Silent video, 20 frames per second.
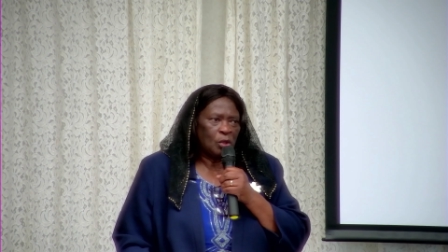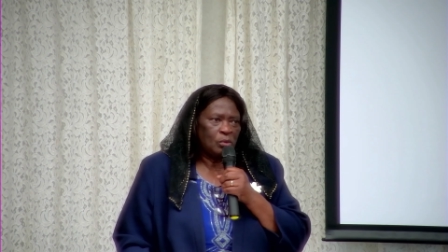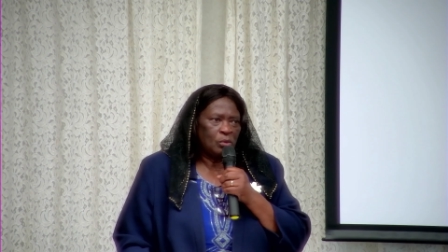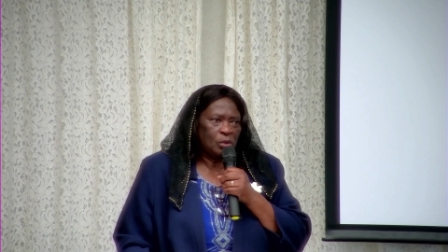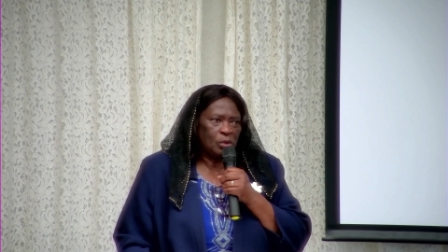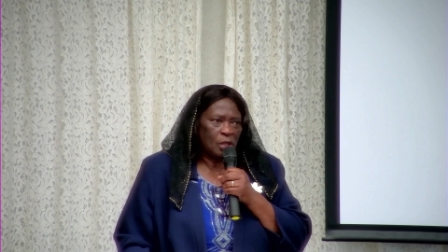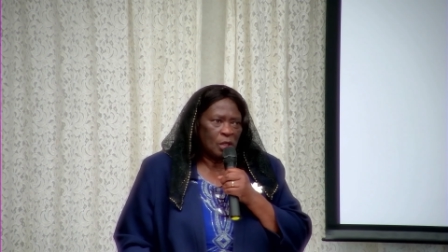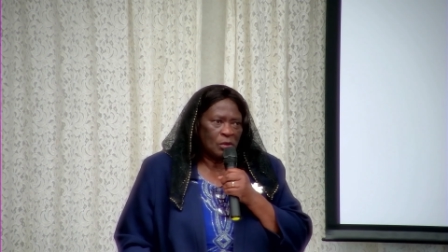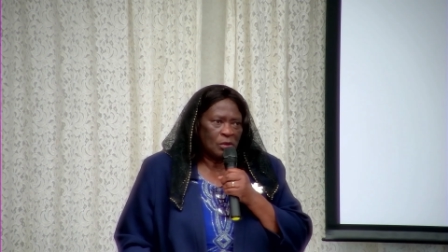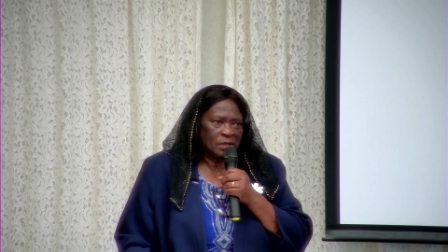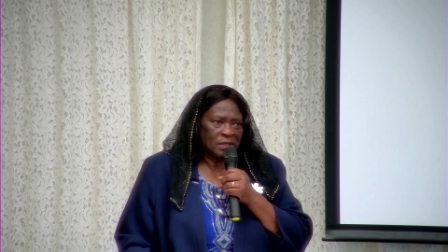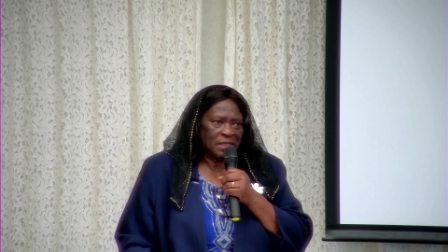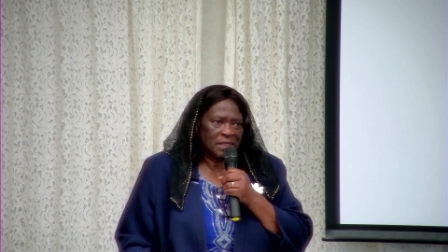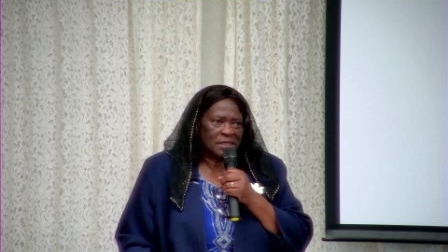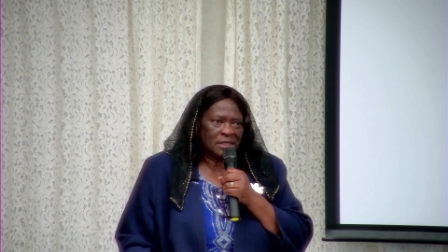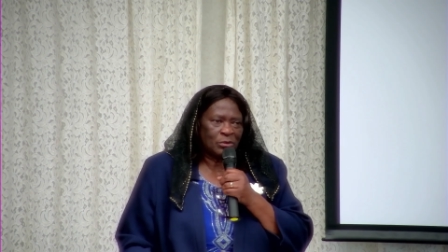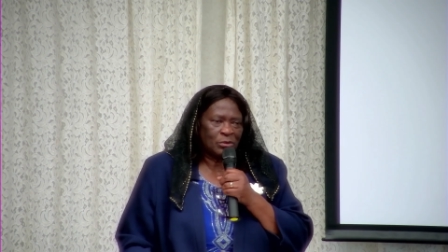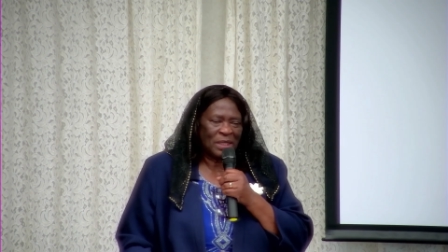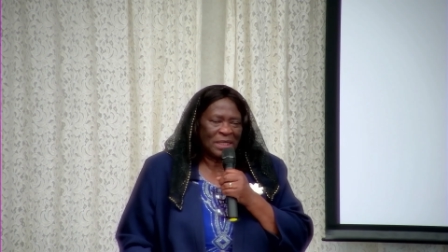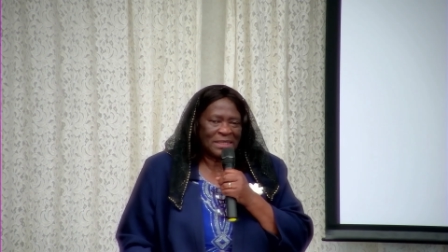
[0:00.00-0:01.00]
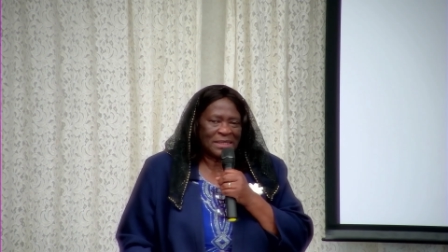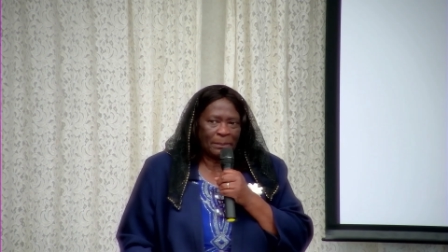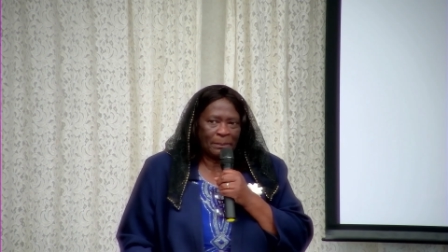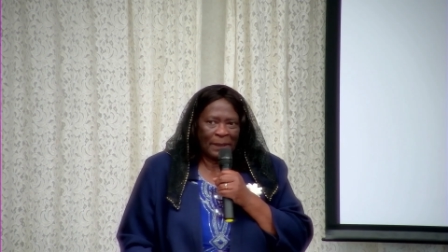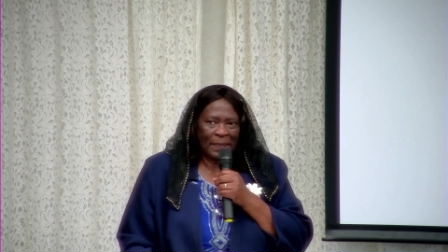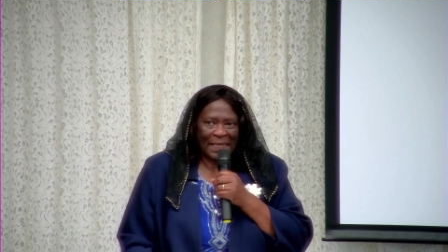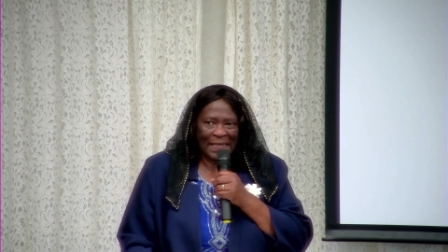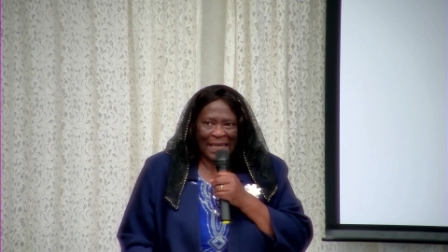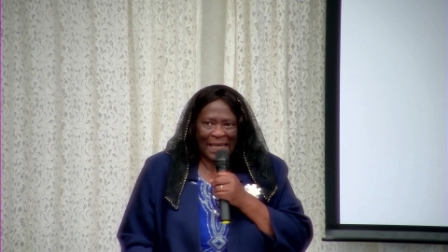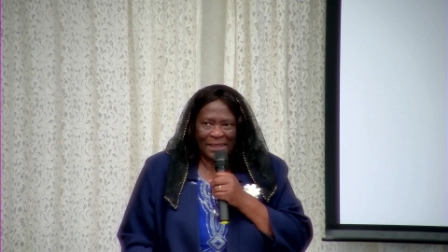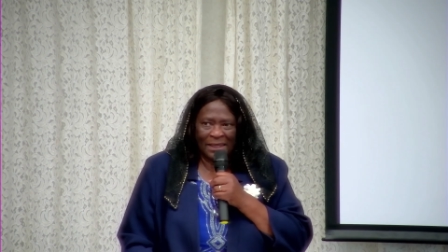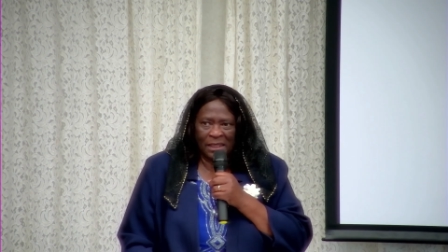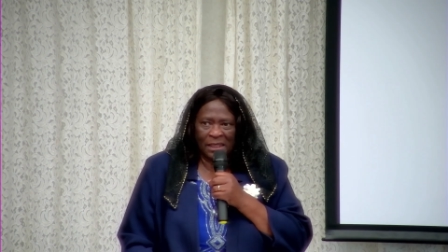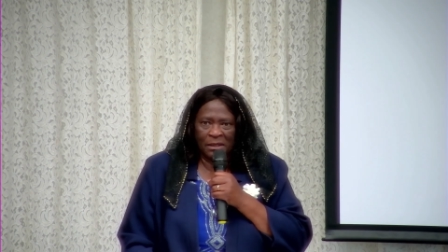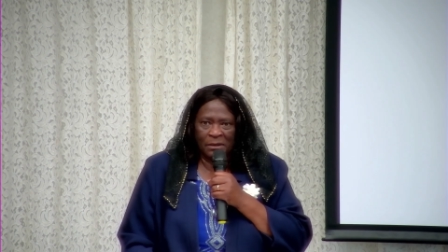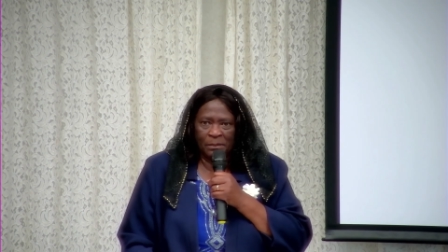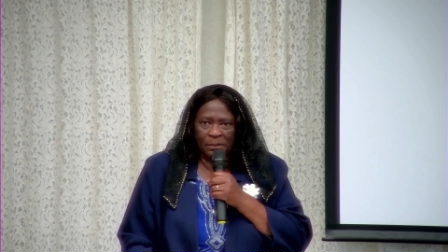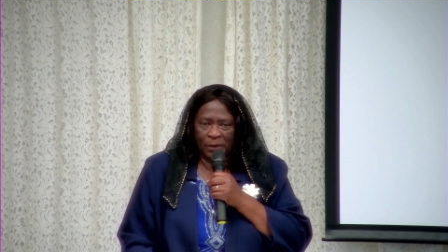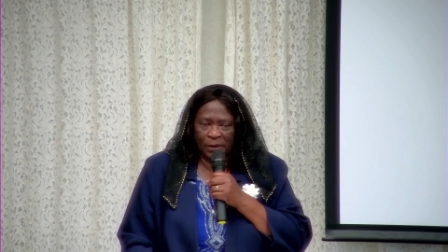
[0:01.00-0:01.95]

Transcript: knows us, who has a plan and